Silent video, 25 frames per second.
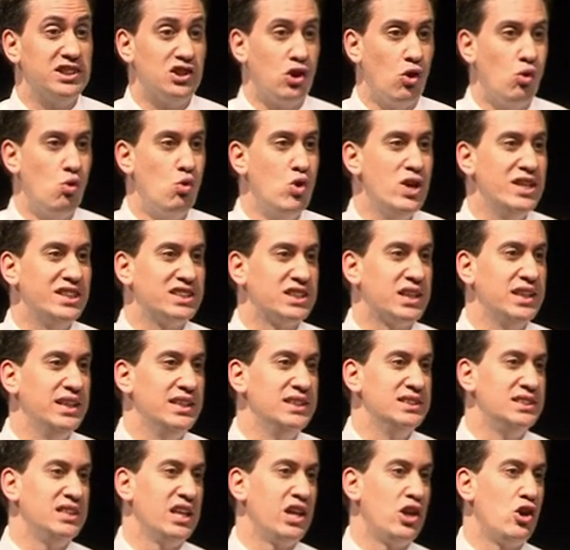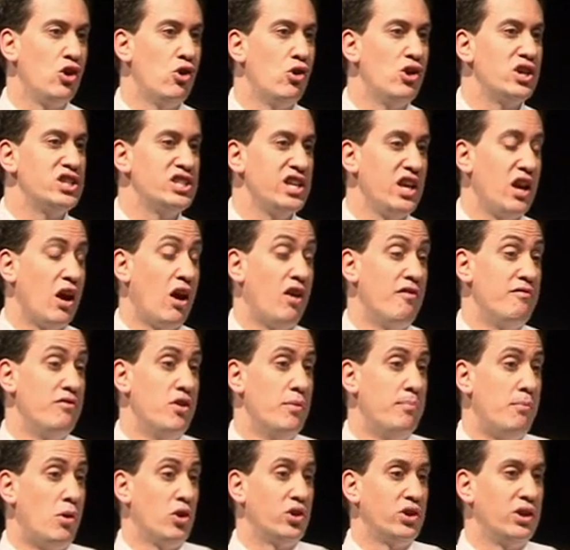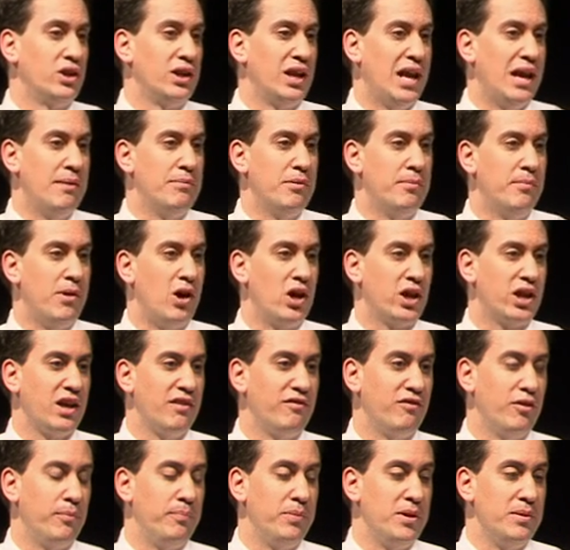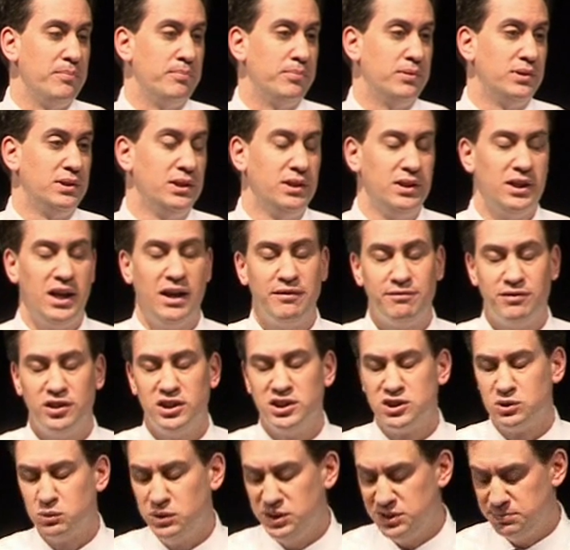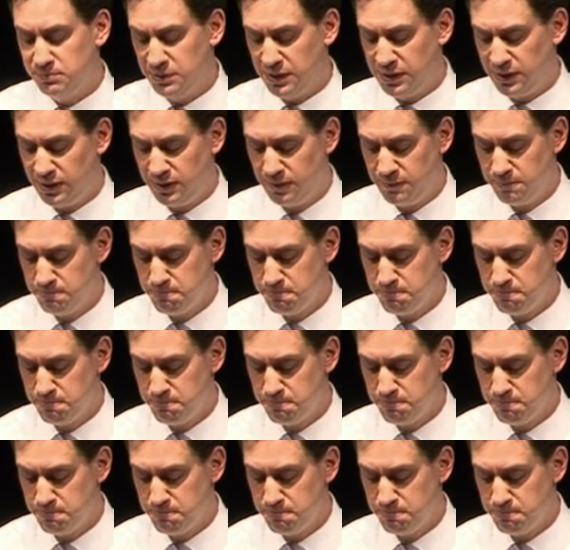the risk and insecurity of the modern labour market for people and for the squeezed middle.